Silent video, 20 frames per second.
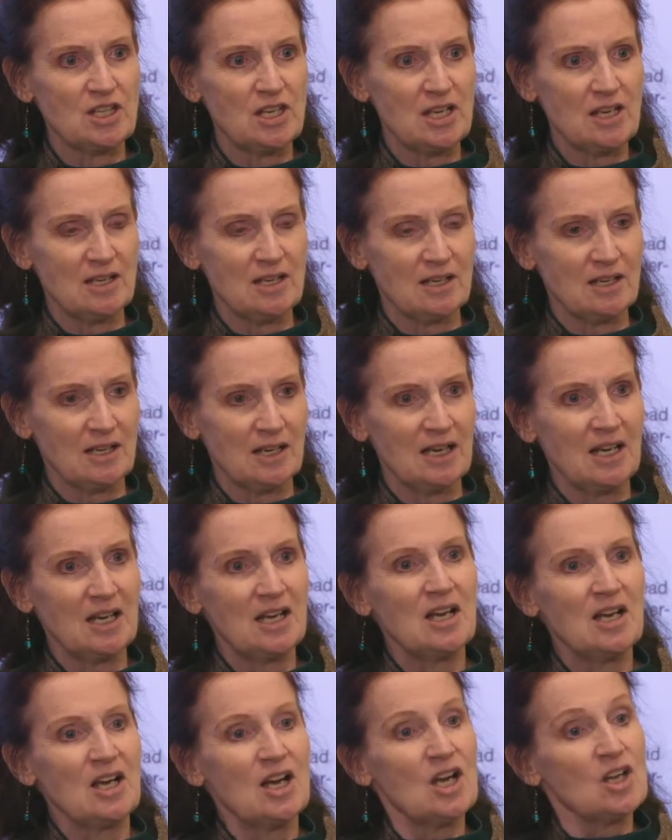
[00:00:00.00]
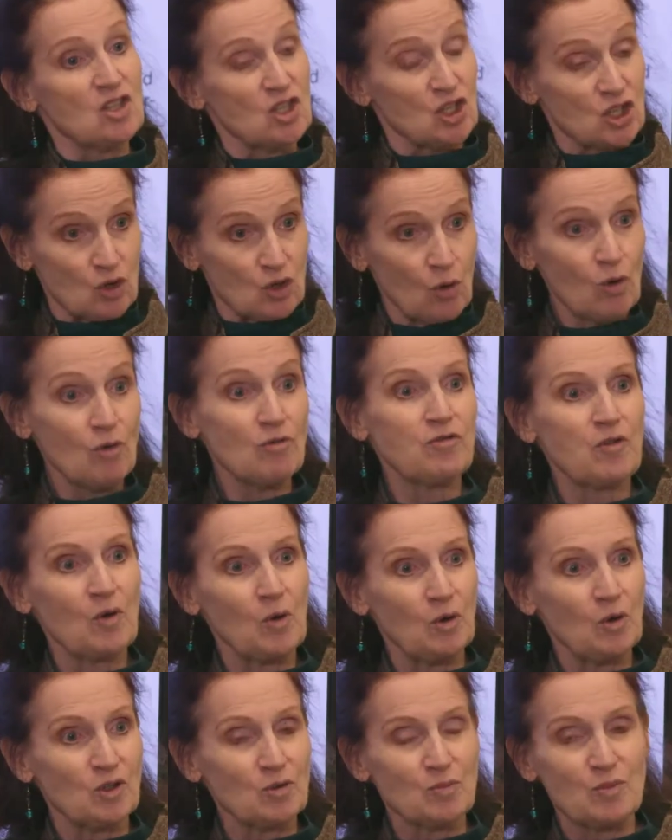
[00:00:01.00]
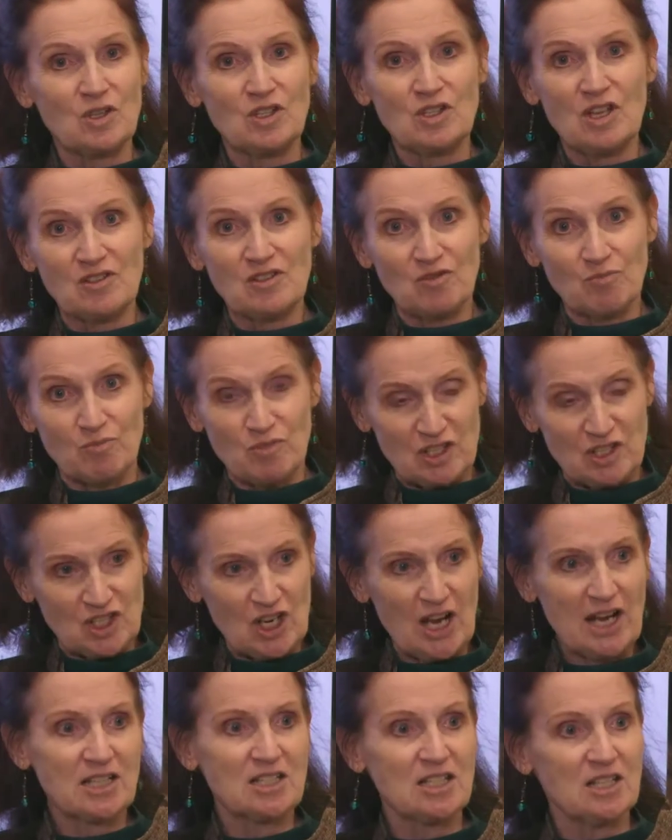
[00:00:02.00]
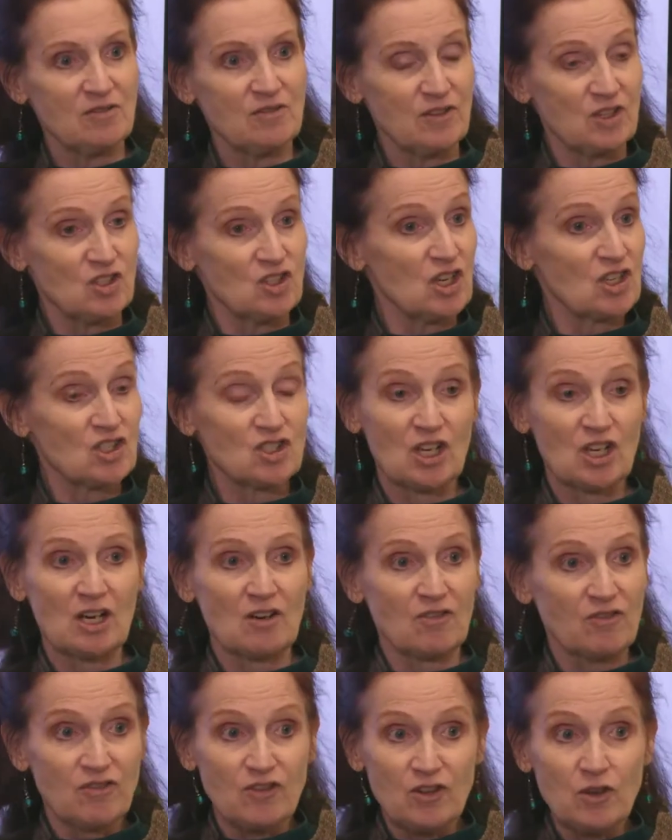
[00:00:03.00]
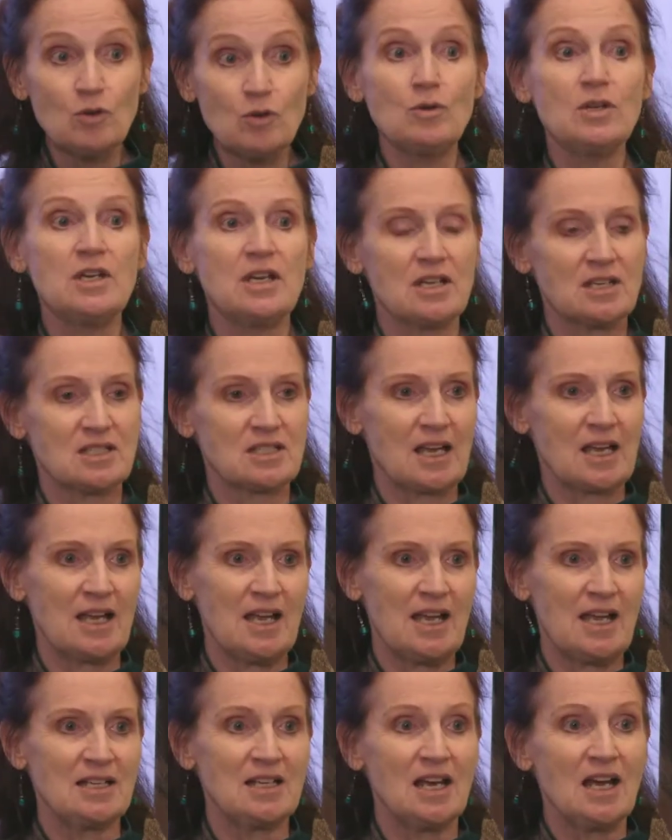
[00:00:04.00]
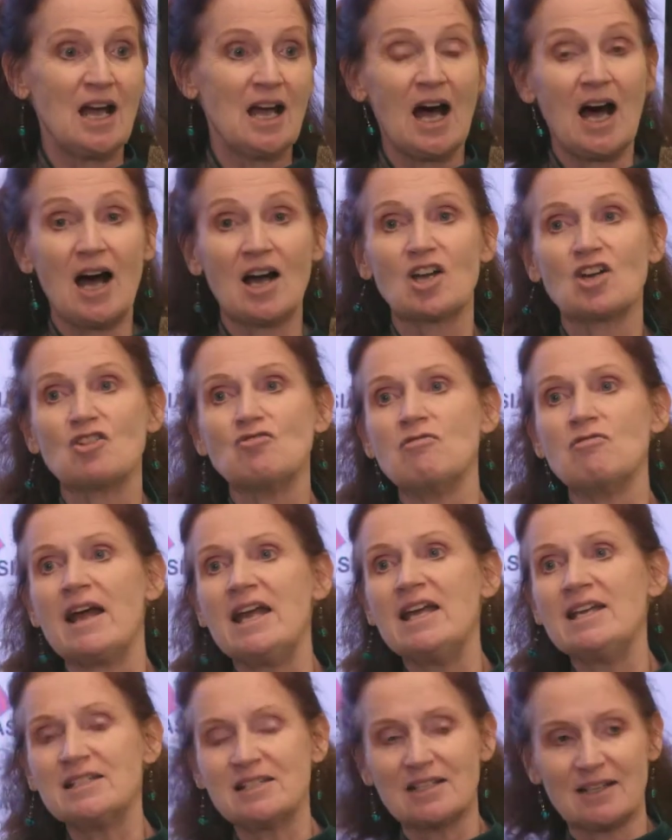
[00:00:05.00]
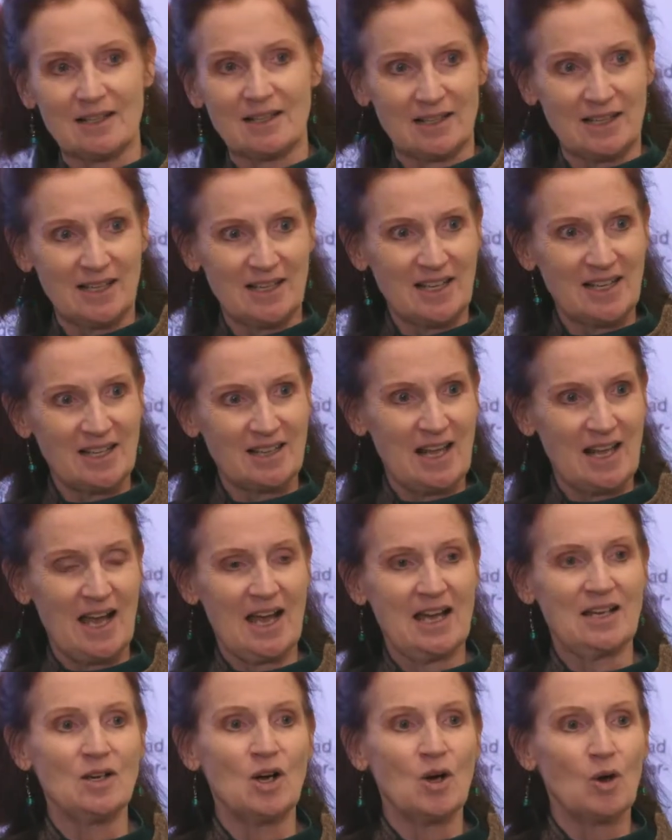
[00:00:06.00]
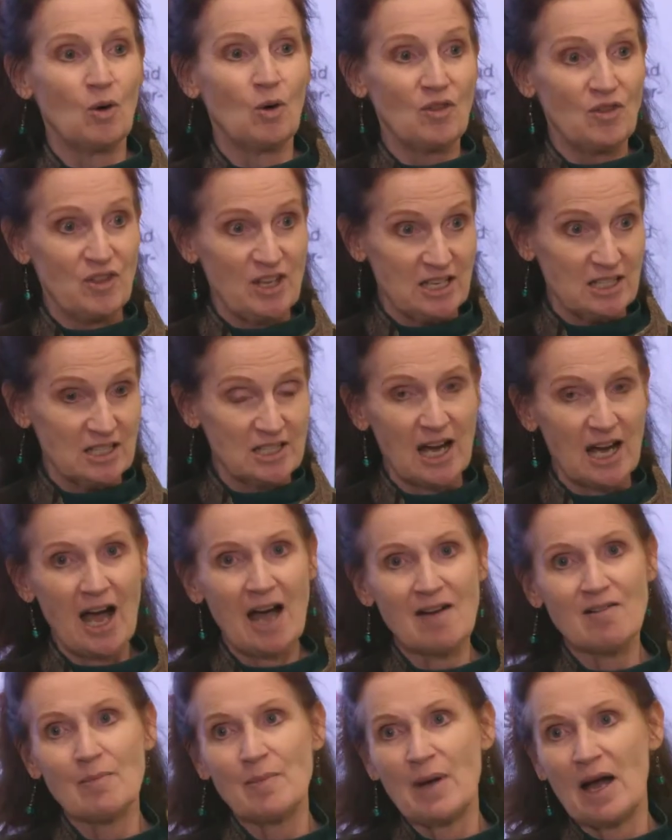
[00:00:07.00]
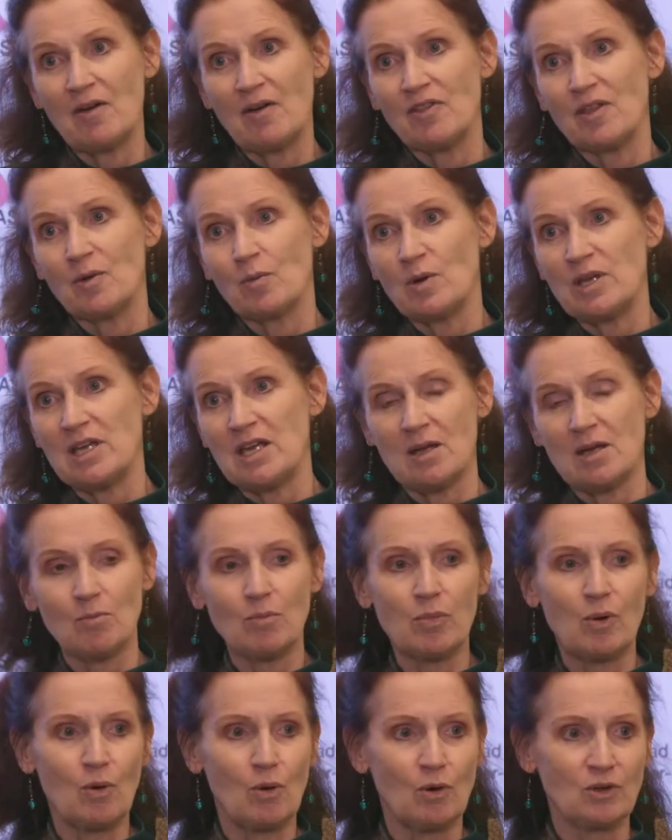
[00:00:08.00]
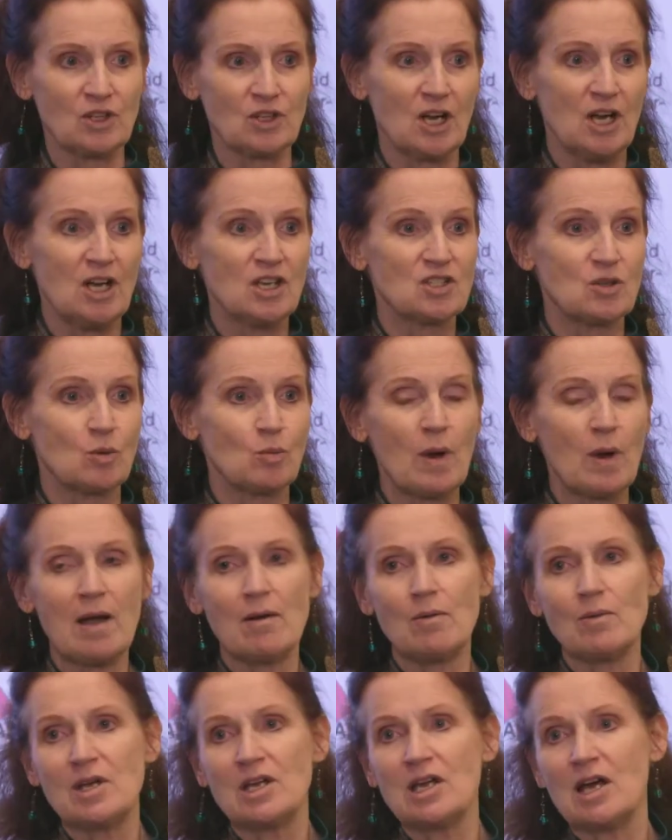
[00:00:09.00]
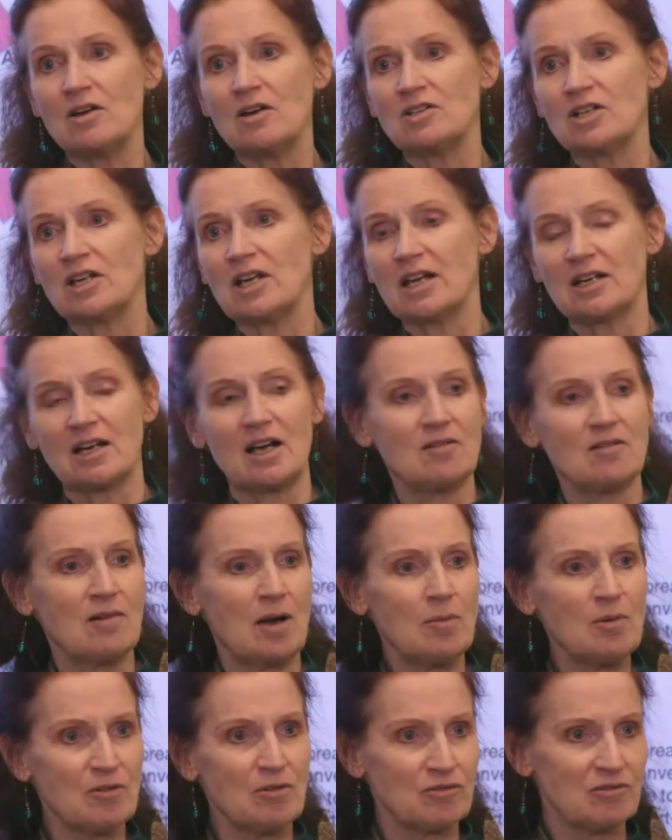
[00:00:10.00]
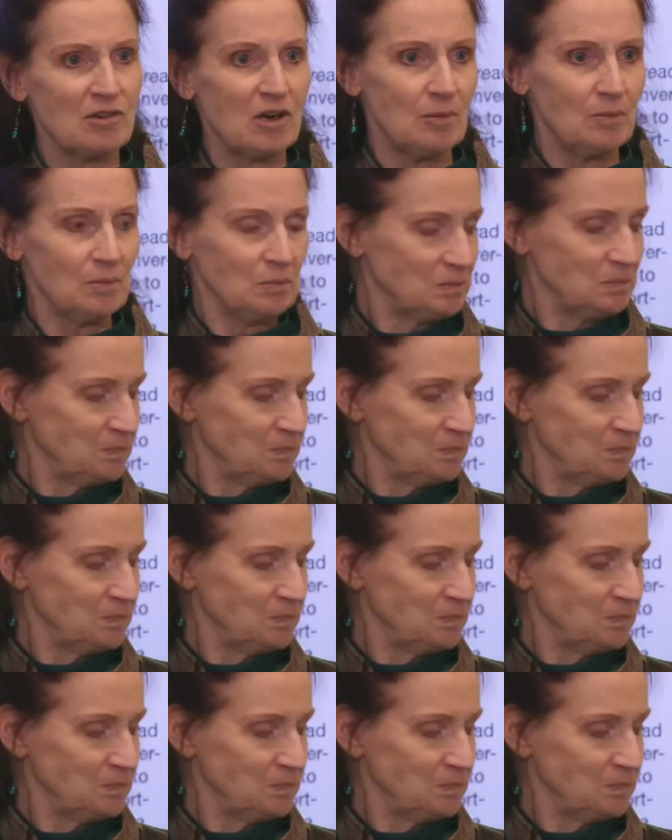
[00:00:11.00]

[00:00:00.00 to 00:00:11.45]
year. The shortfalls projected for just a few years ahead are greater than the entire amount that we import. So where are we going to get our rubber from?